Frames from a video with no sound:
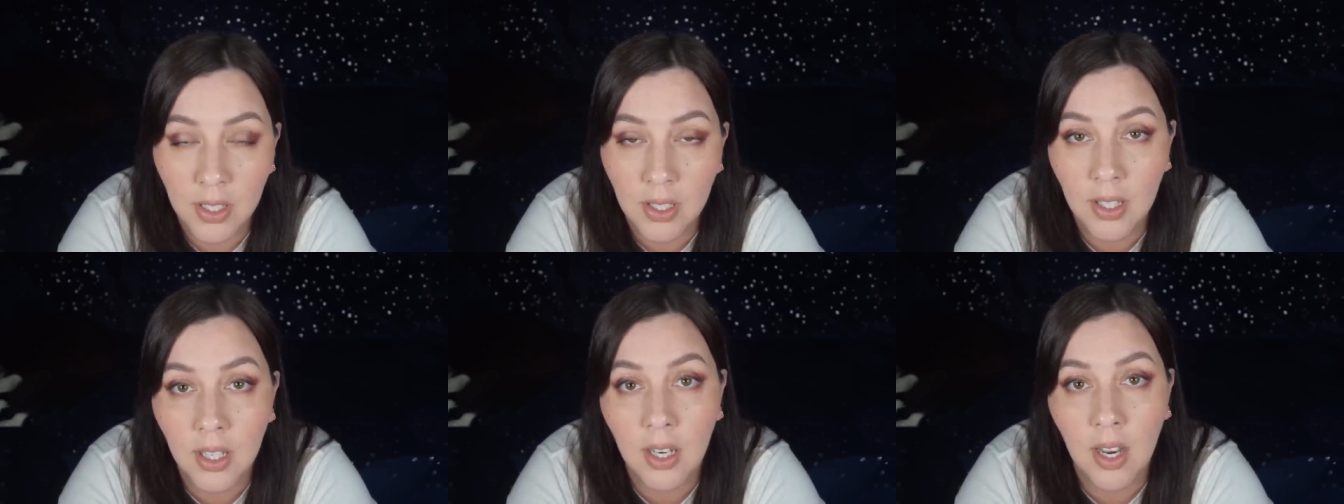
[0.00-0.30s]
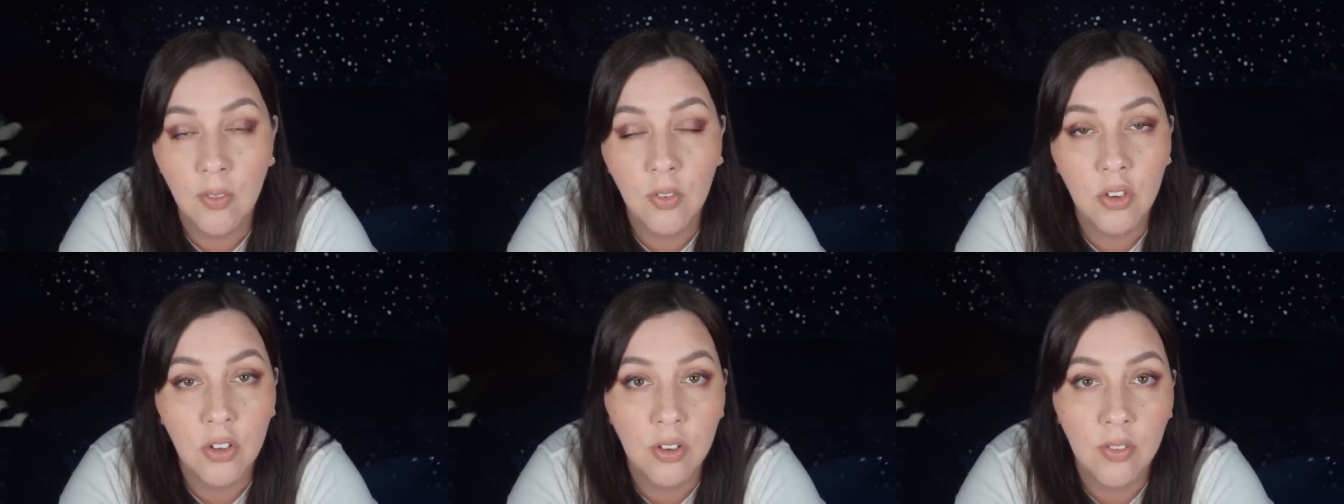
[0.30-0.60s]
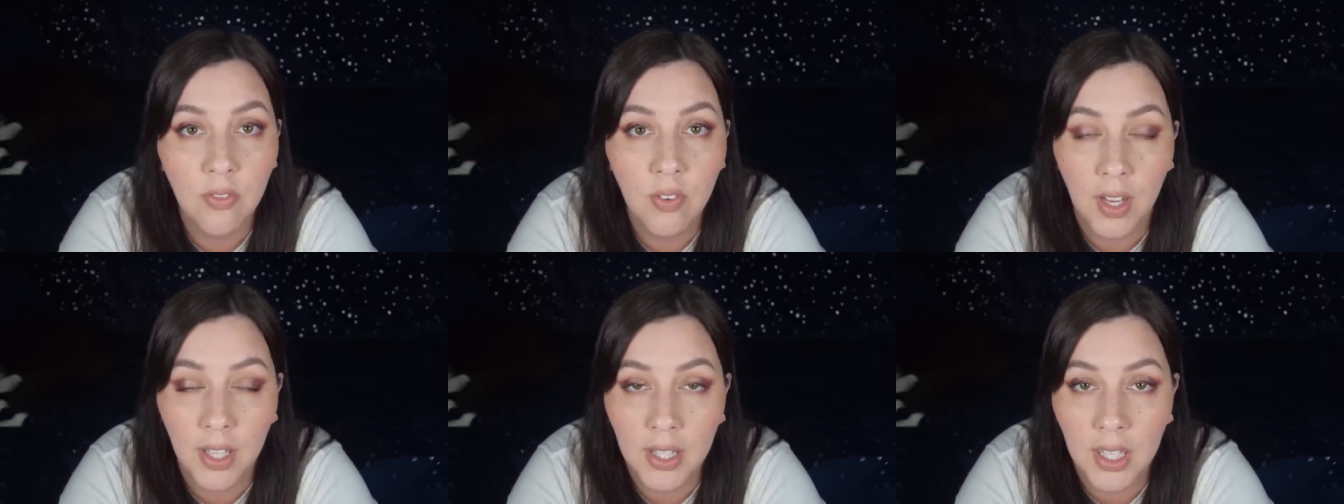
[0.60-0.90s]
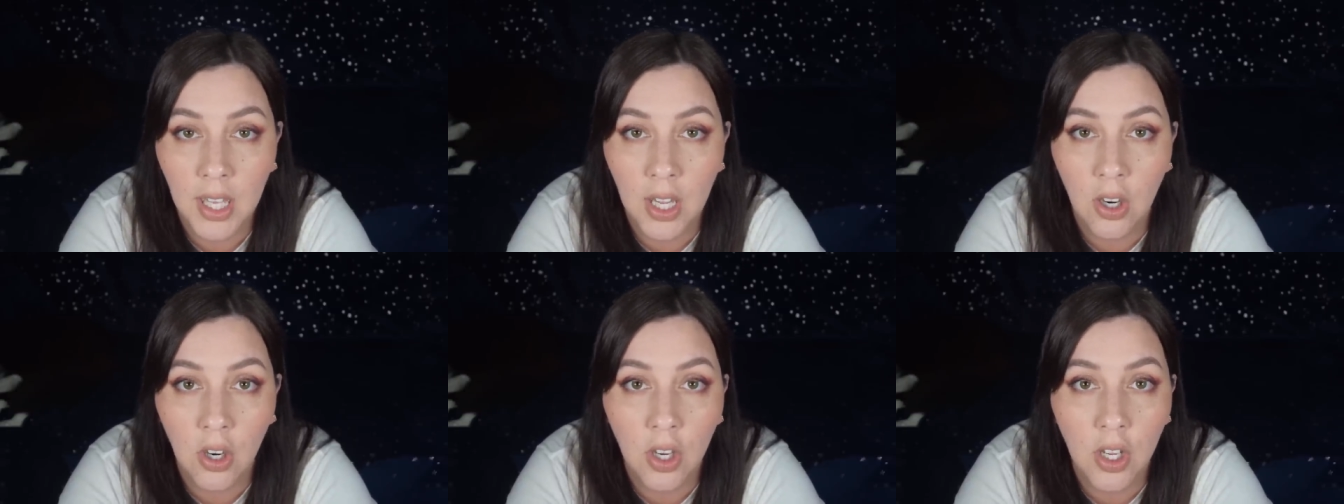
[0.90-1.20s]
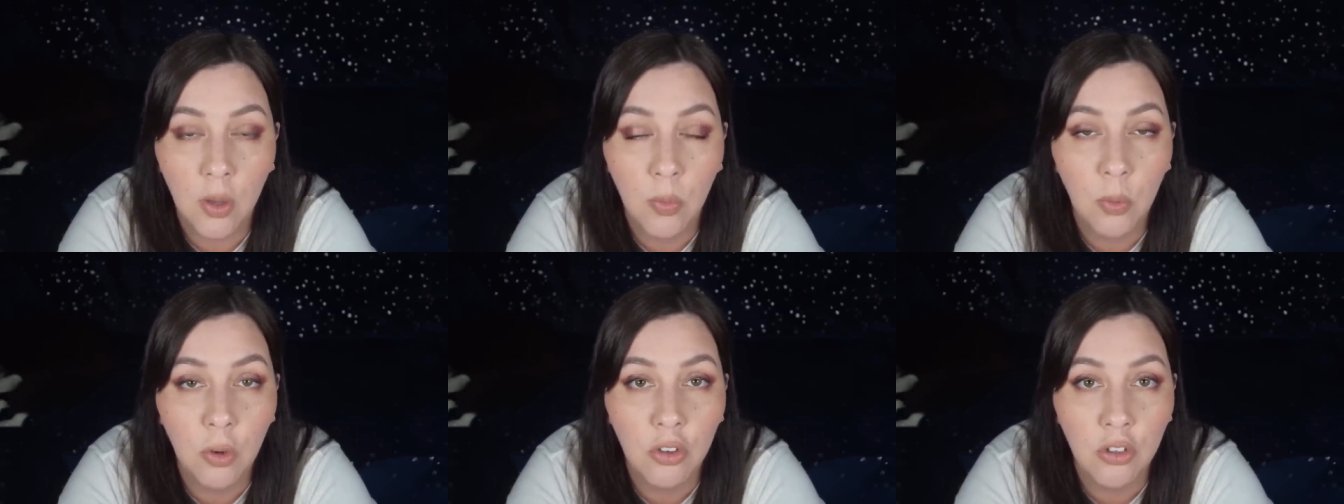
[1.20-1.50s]
and they never did find the
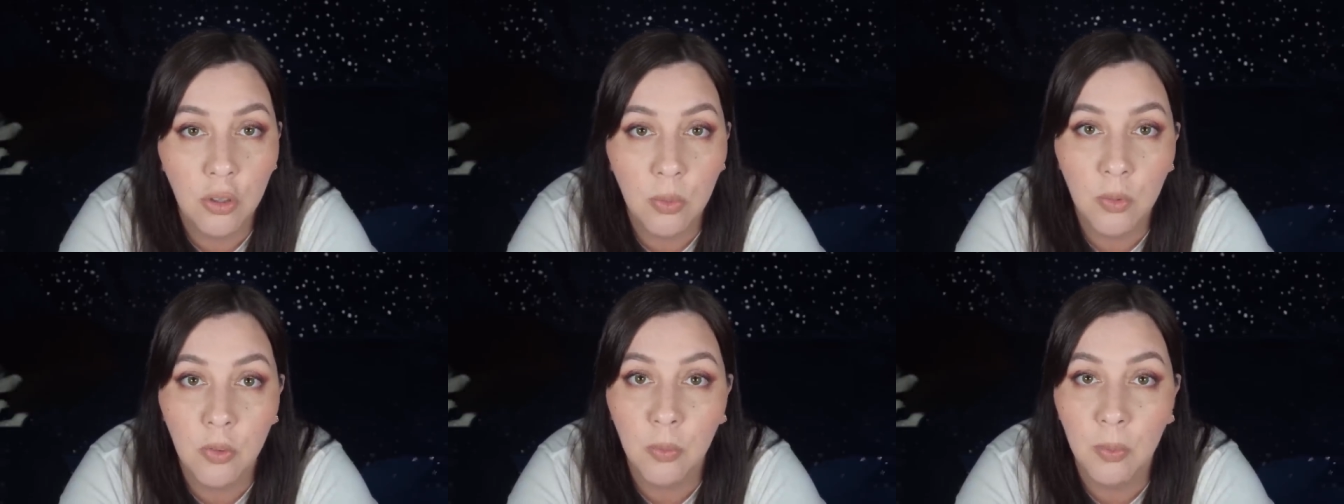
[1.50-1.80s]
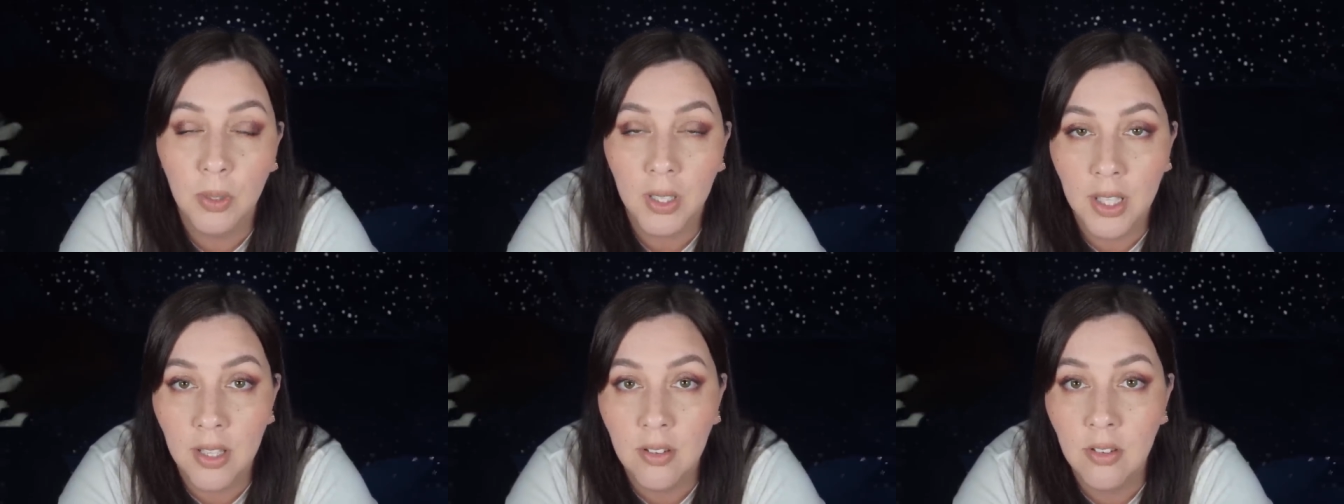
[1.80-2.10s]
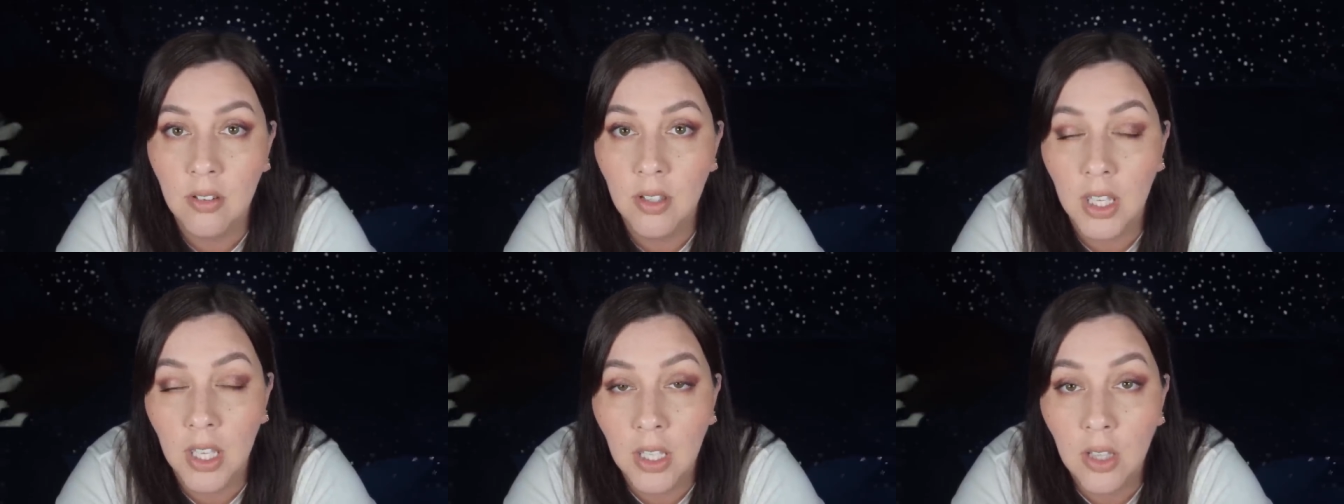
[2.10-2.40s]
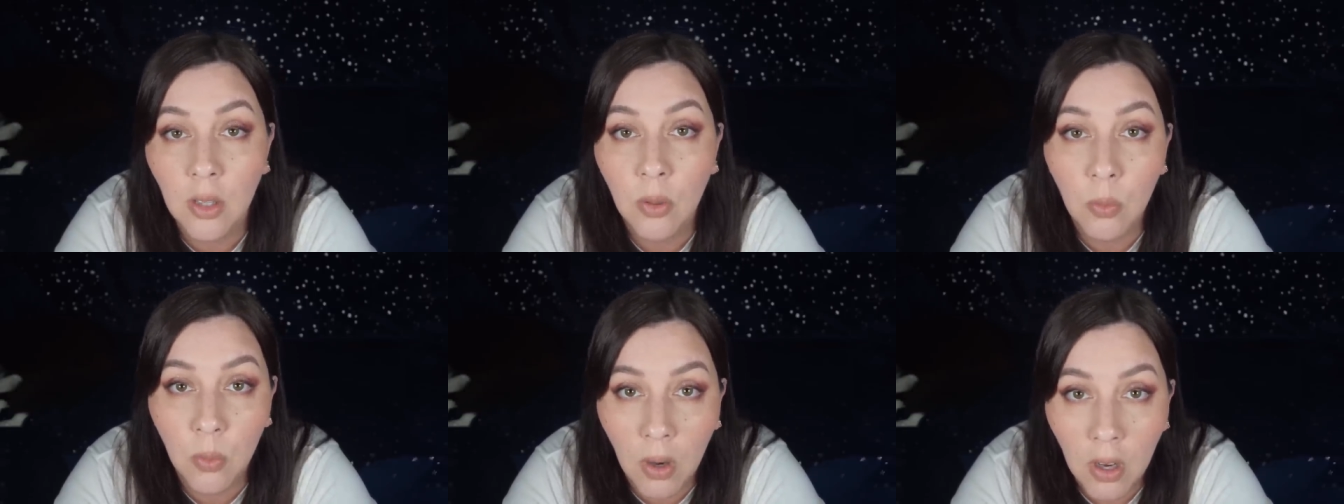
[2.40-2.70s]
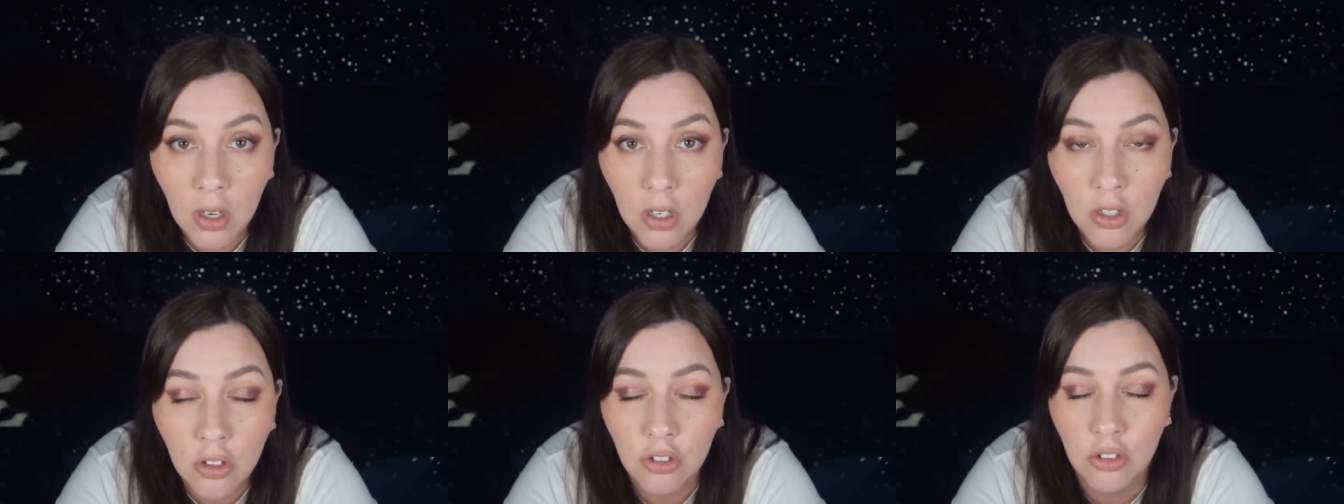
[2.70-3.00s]
area where she was placed in the water.